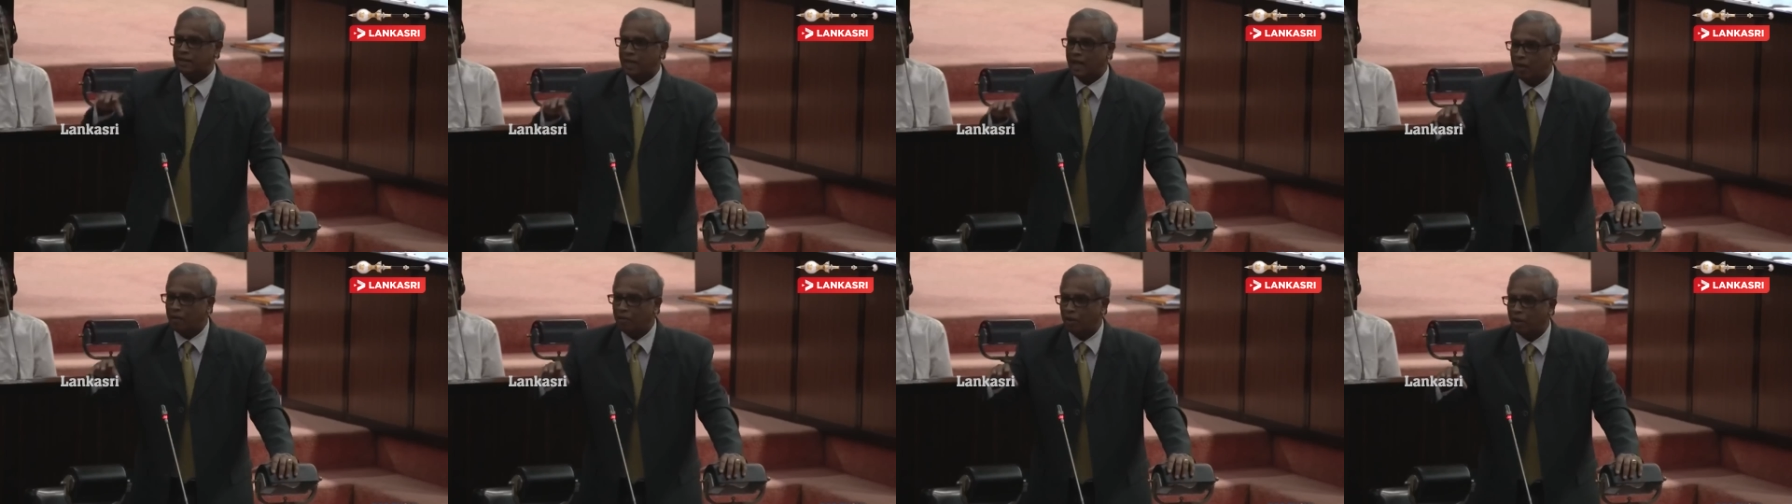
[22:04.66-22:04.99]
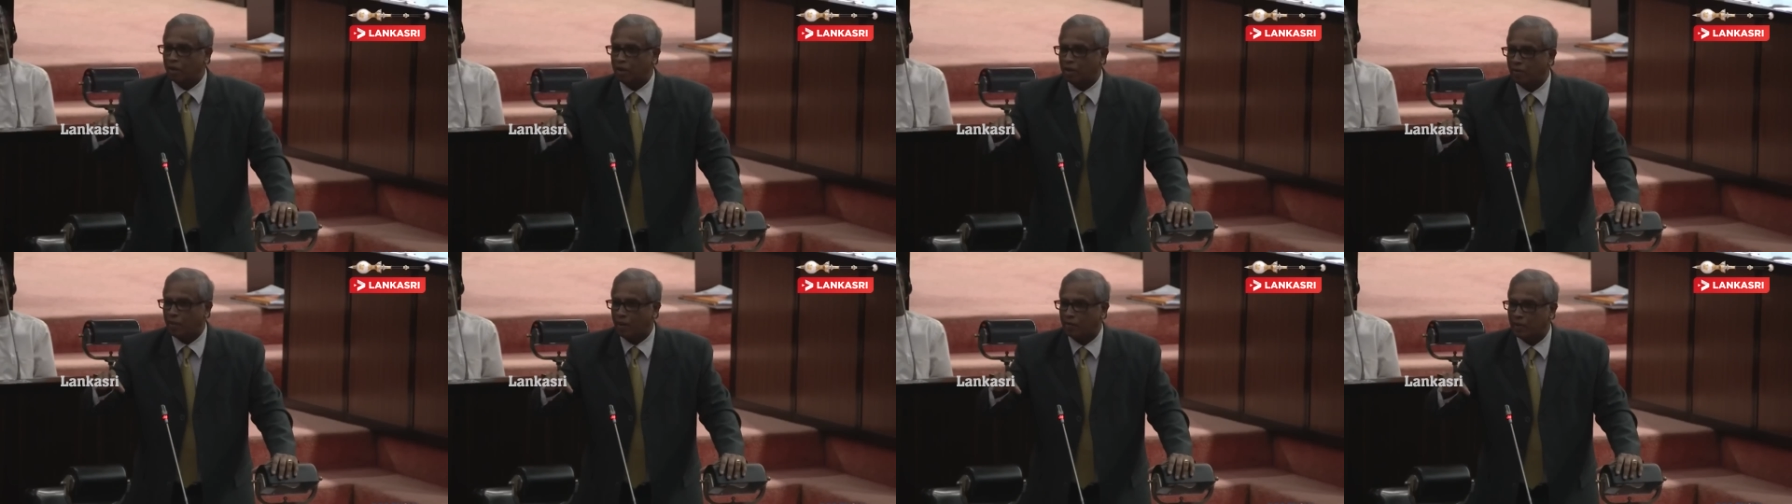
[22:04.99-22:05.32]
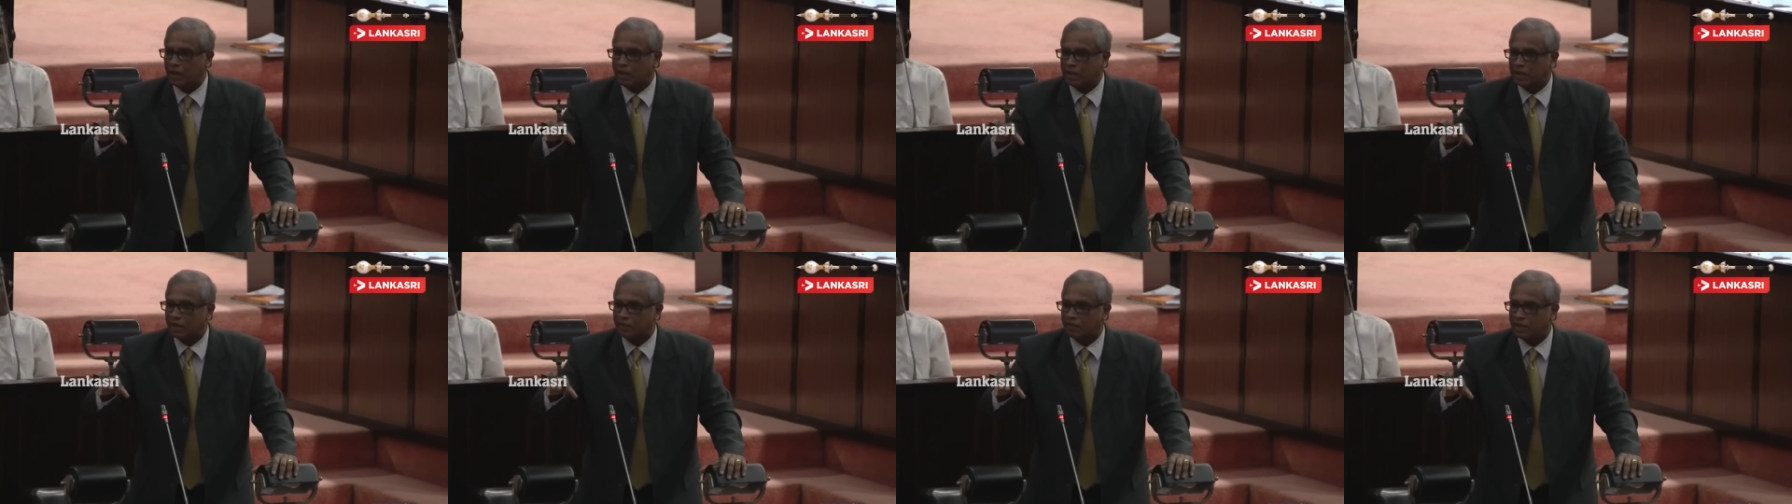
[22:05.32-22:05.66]
chairman of the
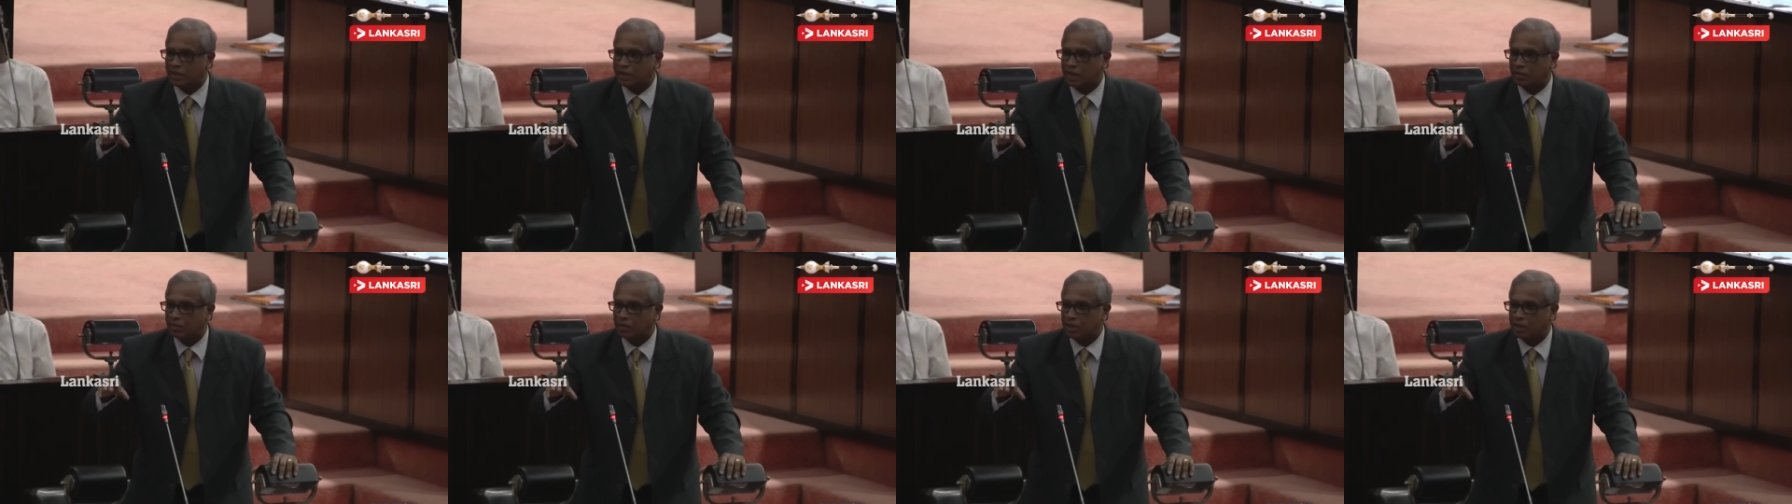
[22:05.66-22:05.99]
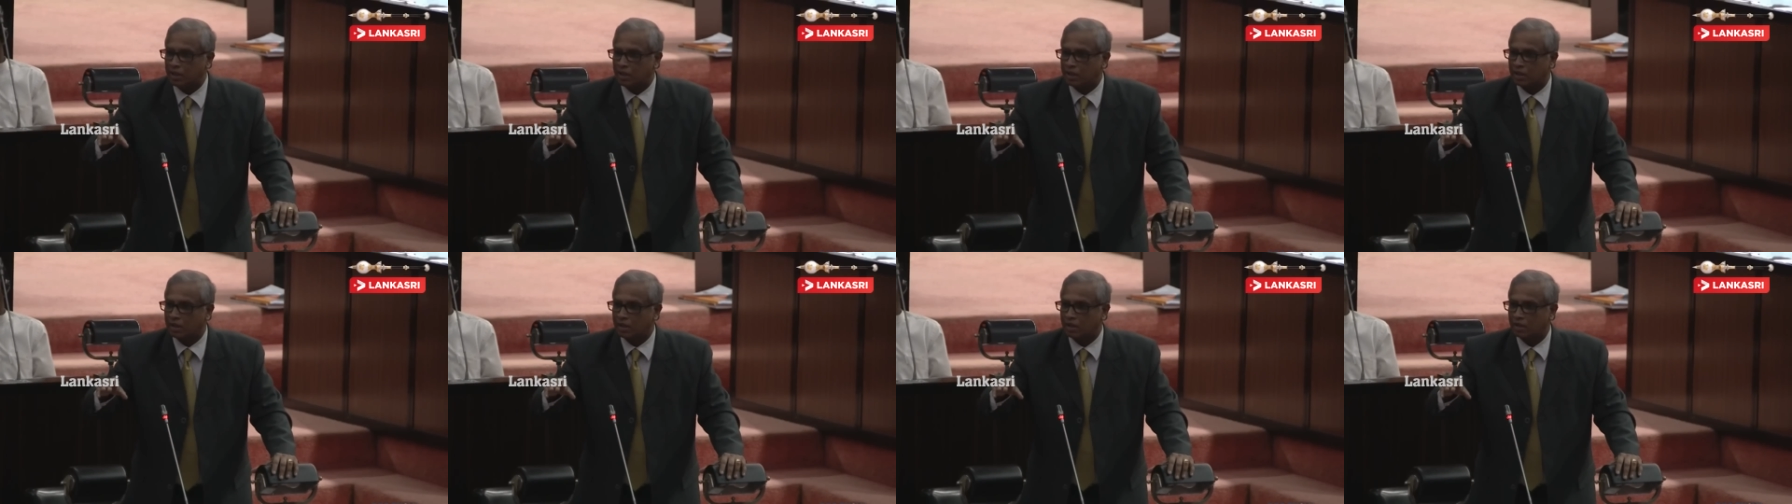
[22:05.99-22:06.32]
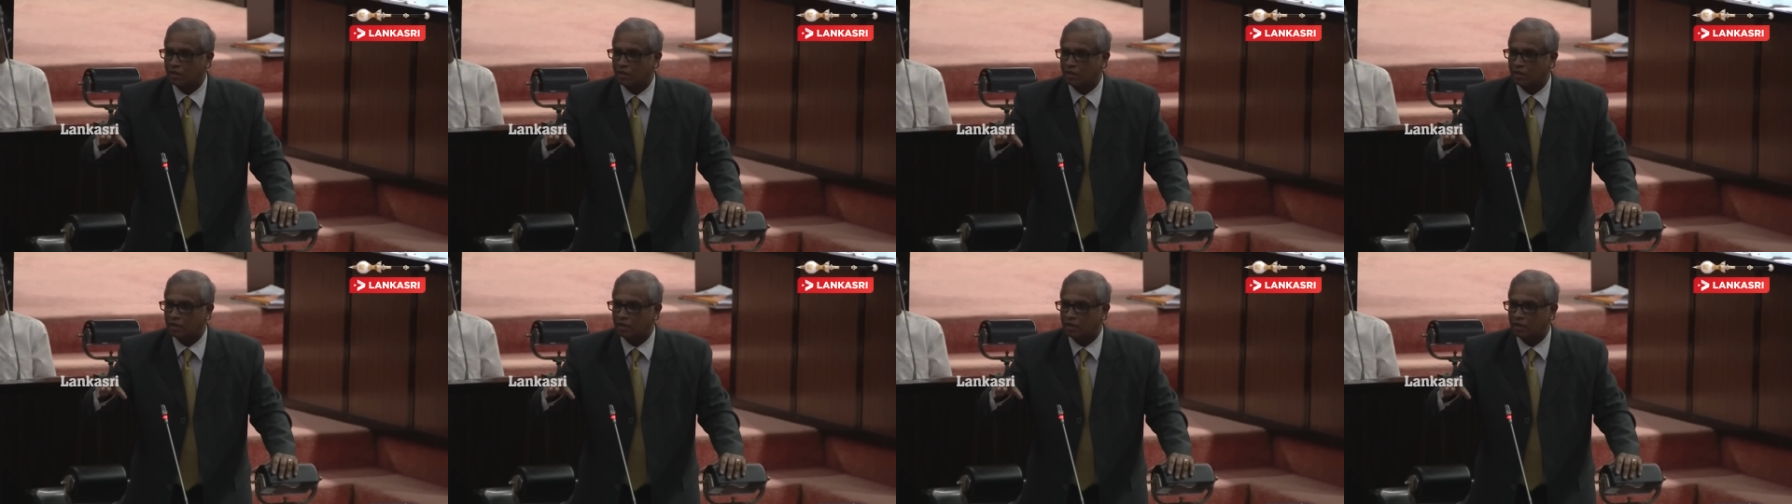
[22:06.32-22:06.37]
Public Service Commission.